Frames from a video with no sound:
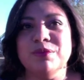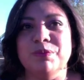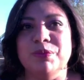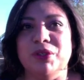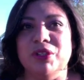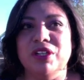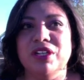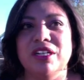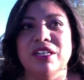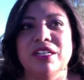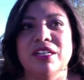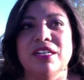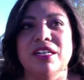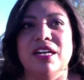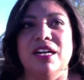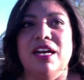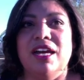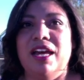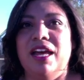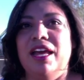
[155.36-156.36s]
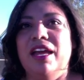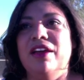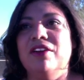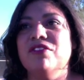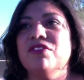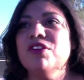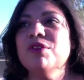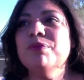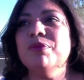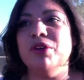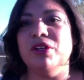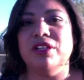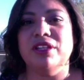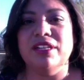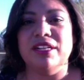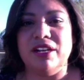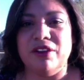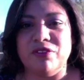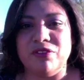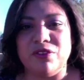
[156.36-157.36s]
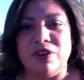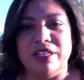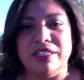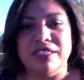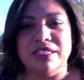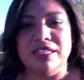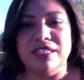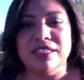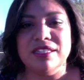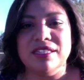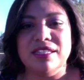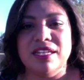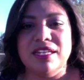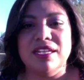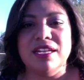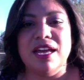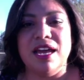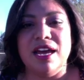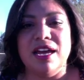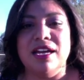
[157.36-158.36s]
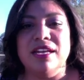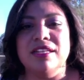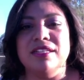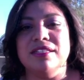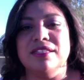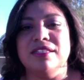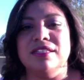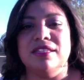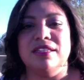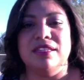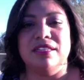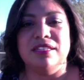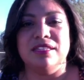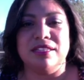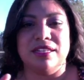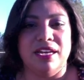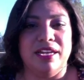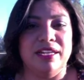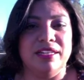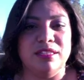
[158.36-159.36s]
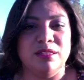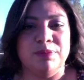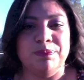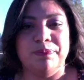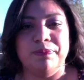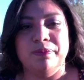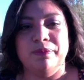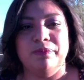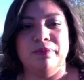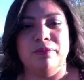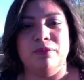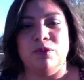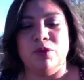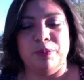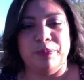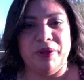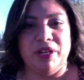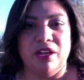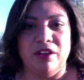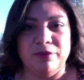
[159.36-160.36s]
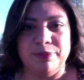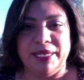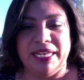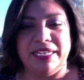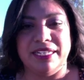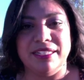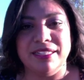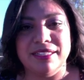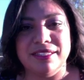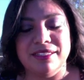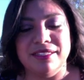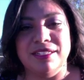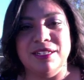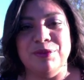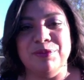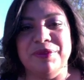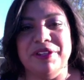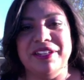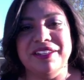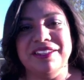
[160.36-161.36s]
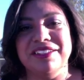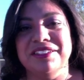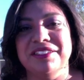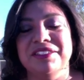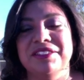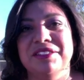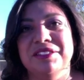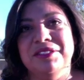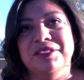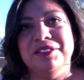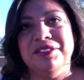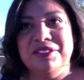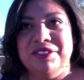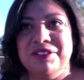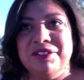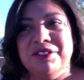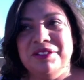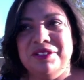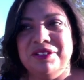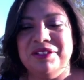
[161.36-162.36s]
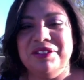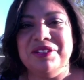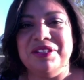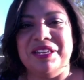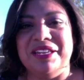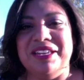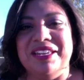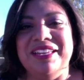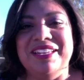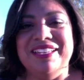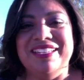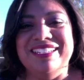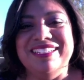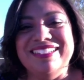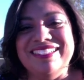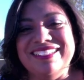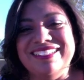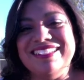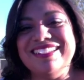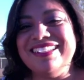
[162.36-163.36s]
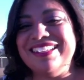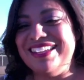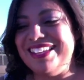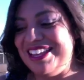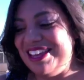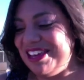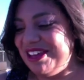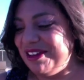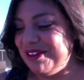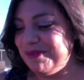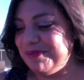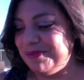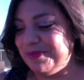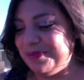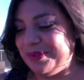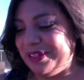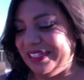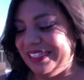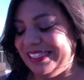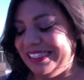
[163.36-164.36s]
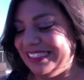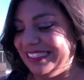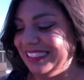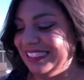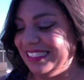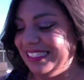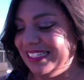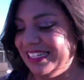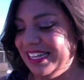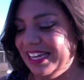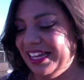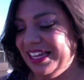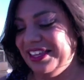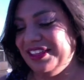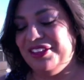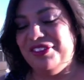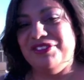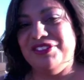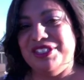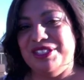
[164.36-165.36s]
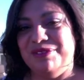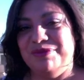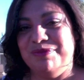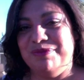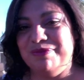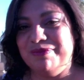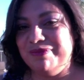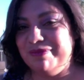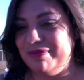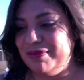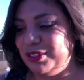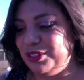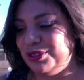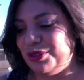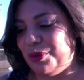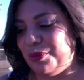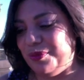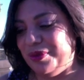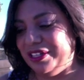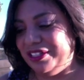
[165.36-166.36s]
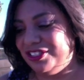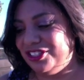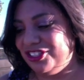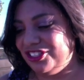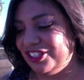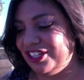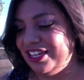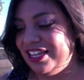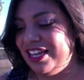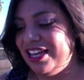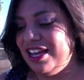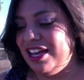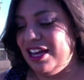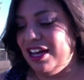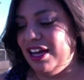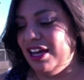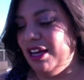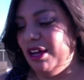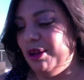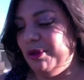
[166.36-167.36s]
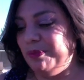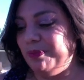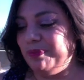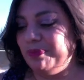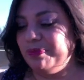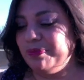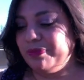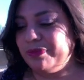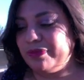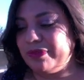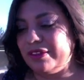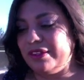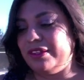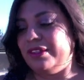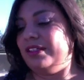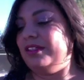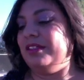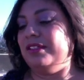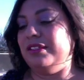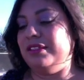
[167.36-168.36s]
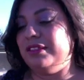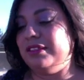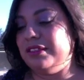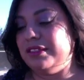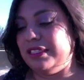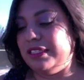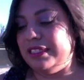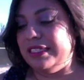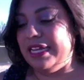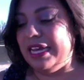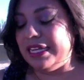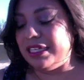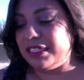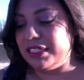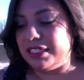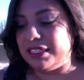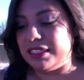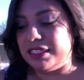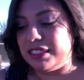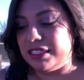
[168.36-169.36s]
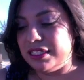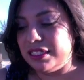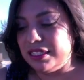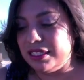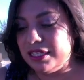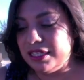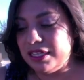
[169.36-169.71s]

book, every book that I've read since then has these guys ripping off panties. And I'm like, okay. But I loved him so much. The next